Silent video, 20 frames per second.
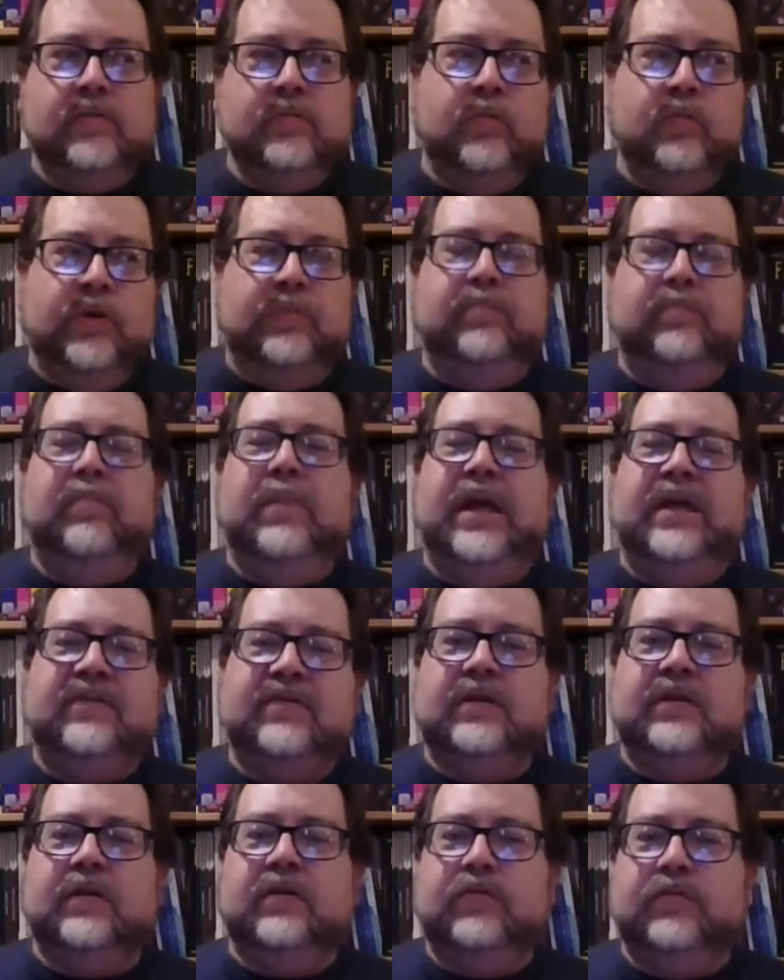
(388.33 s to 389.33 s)
what
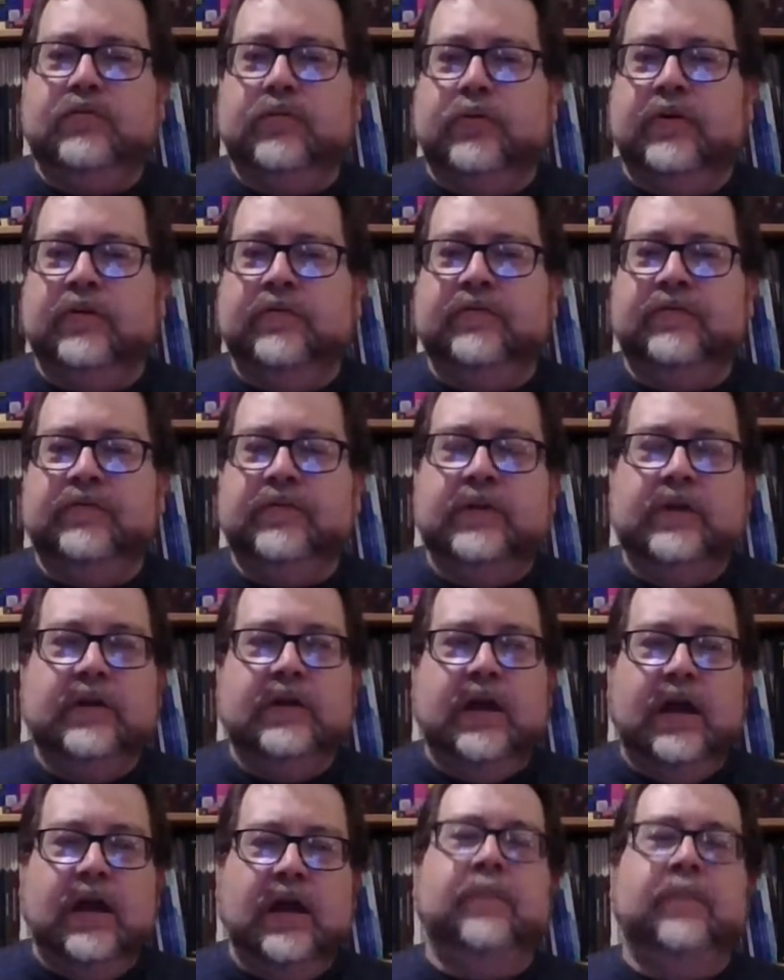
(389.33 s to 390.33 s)
makes it sort of
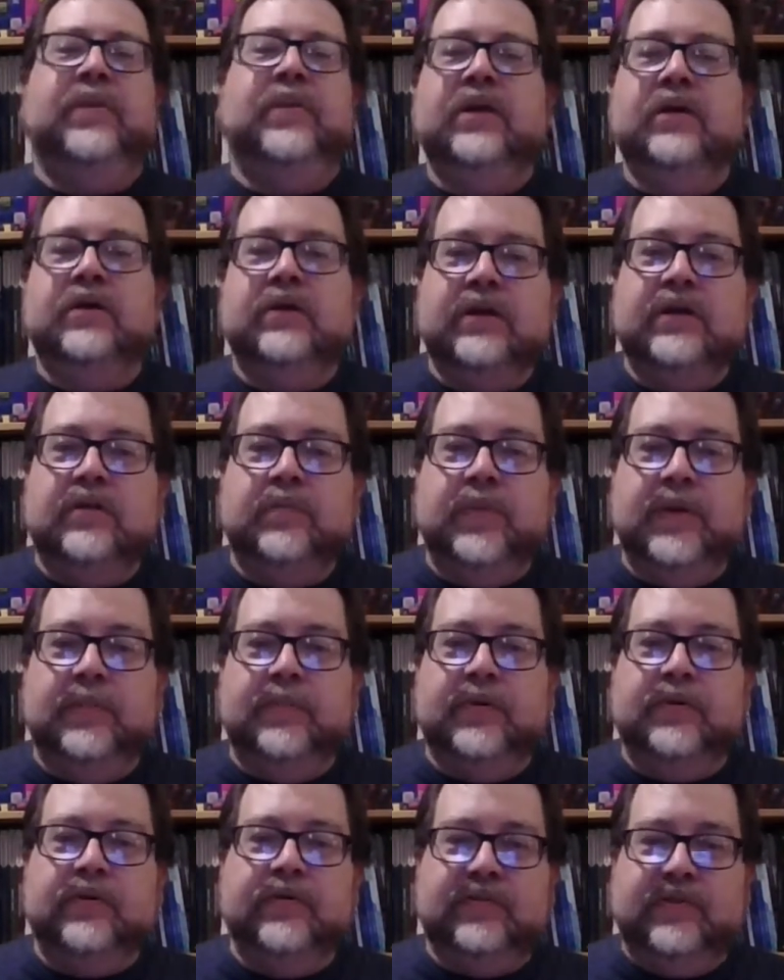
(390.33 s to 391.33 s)
appealing to
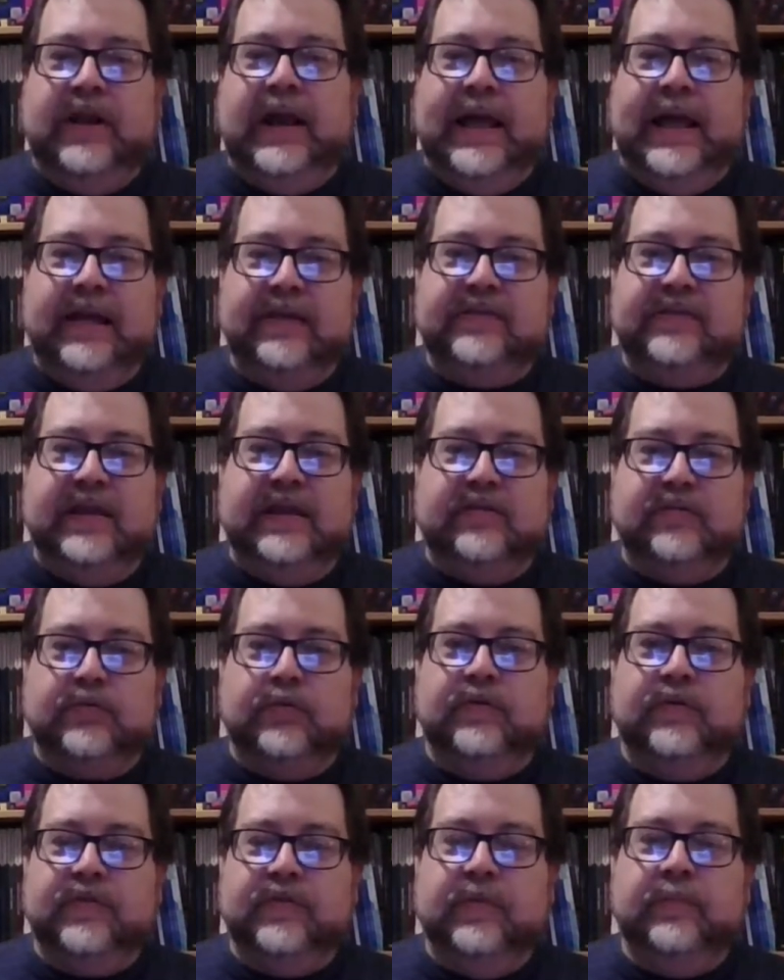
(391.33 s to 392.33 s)
people is it has a
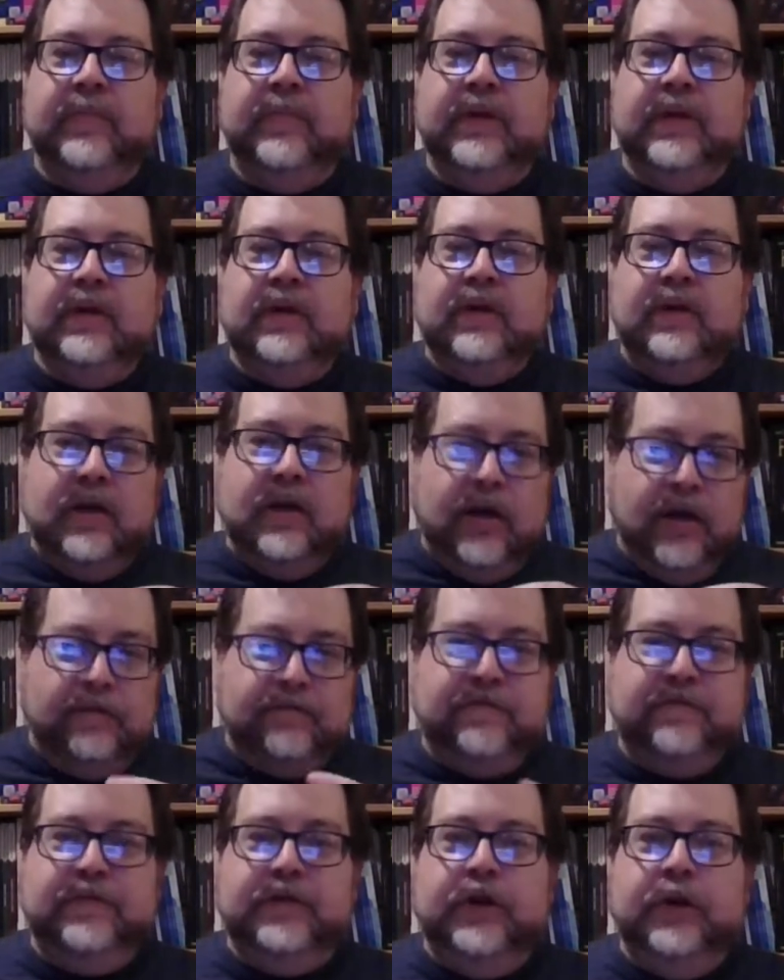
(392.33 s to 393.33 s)
sort of a
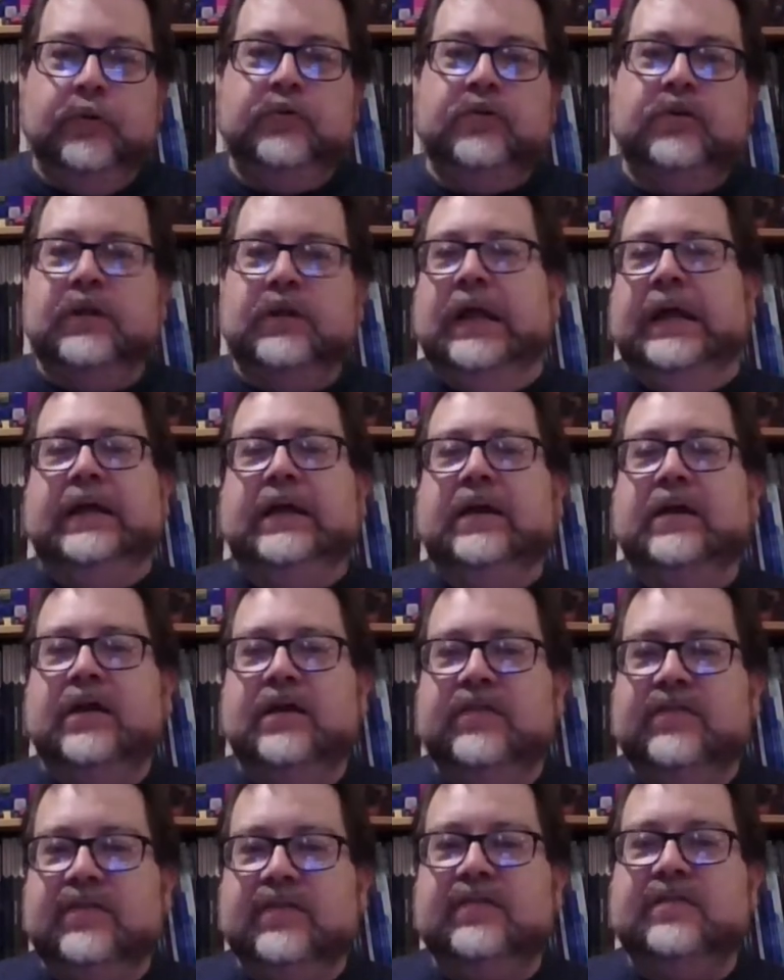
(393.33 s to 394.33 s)
float-like
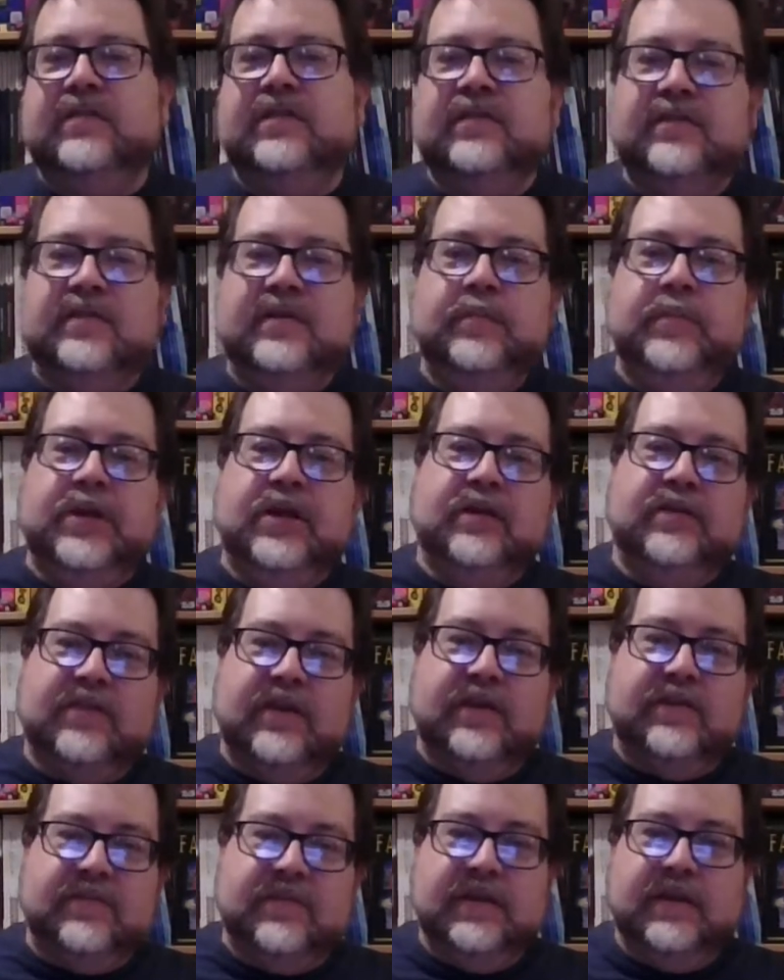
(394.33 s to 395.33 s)
consistency because
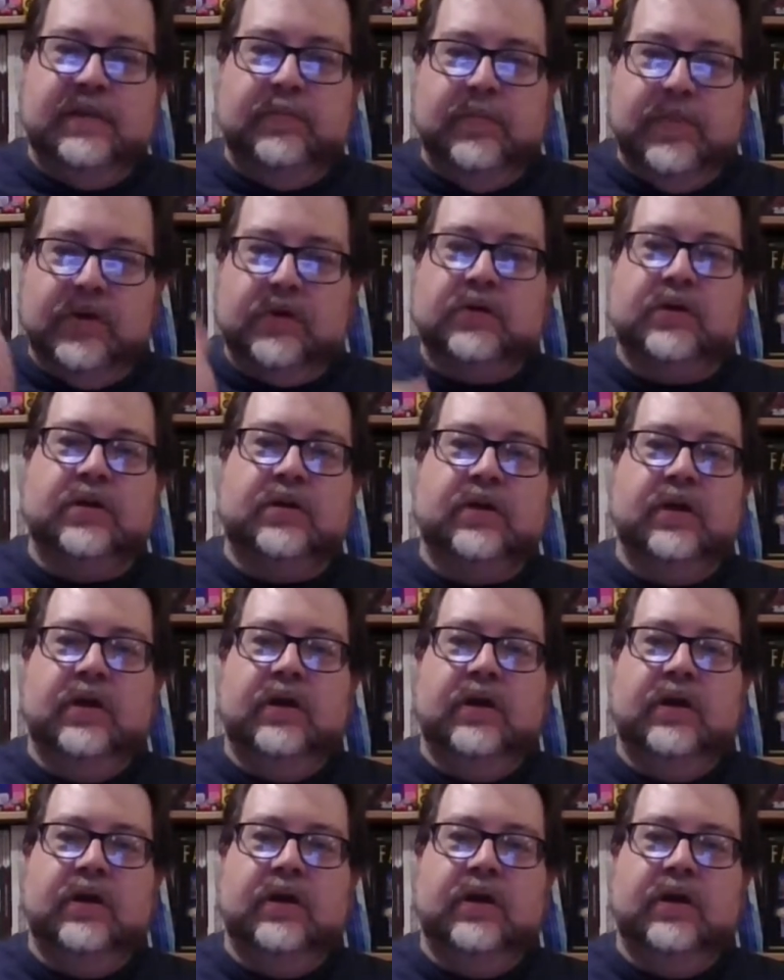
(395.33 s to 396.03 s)
as the milk